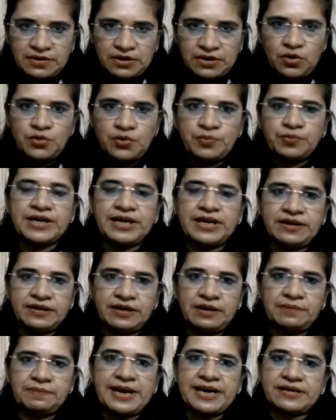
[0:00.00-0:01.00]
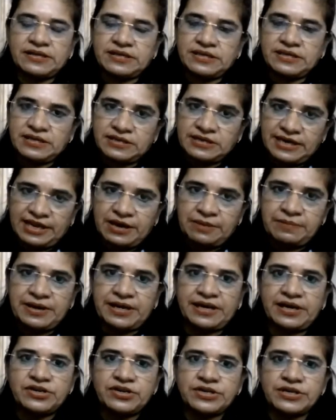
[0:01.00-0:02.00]
good clinical practices
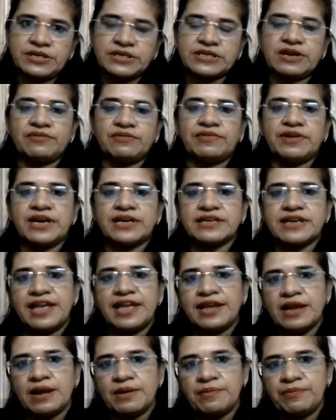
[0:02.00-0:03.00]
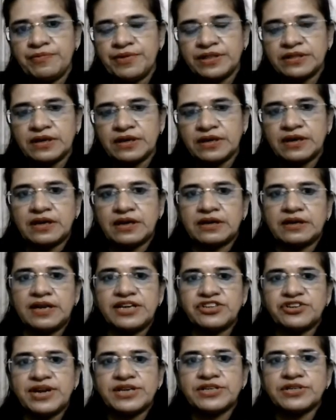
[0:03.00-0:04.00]
recommendations, and we are tying up the
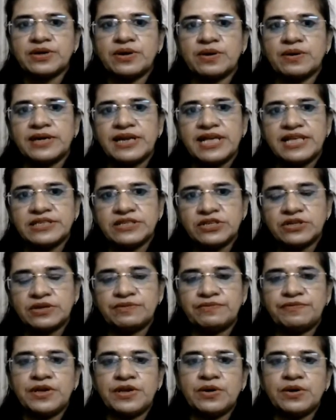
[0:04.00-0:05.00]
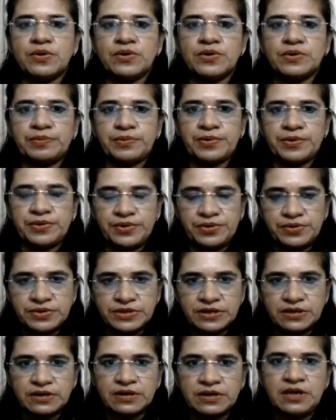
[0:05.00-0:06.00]
international organization FIGO to produce
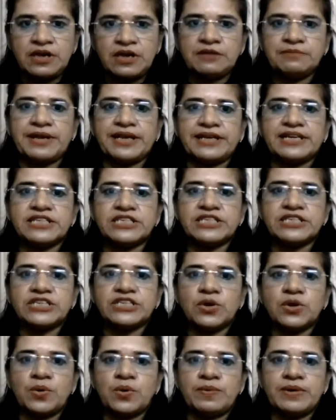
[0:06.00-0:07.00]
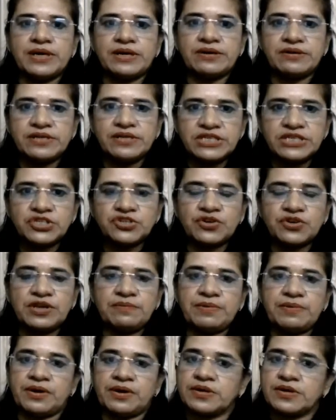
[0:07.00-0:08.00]
a pregnancy COVID registry,
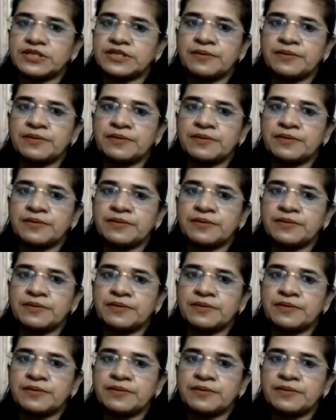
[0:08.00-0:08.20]
because